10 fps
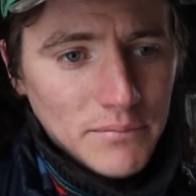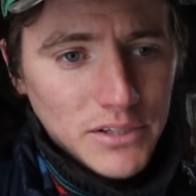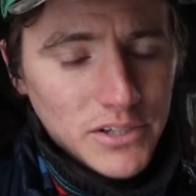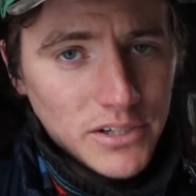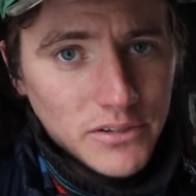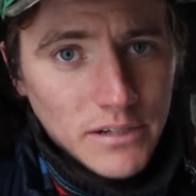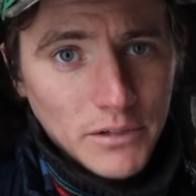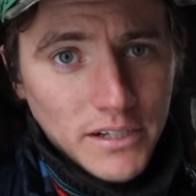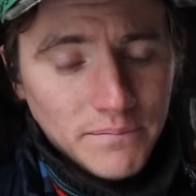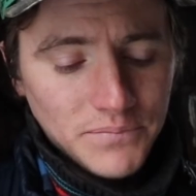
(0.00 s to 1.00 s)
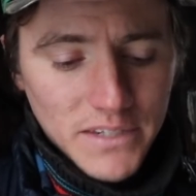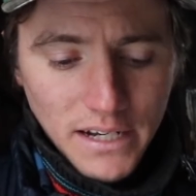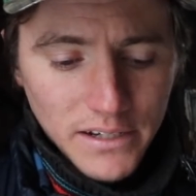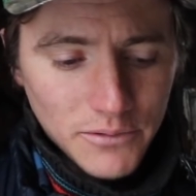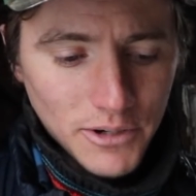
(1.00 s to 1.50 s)
but, you know, come on, it's
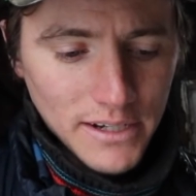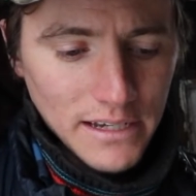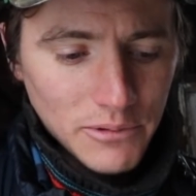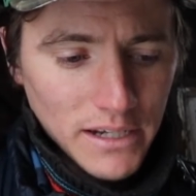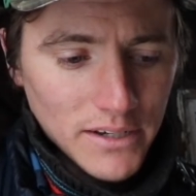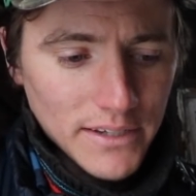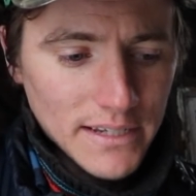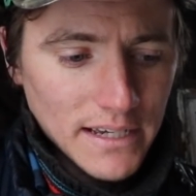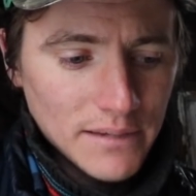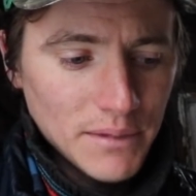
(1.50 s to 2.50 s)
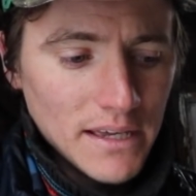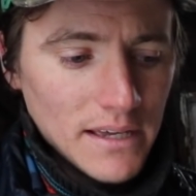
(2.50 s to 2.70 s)
not going to work that way all the time.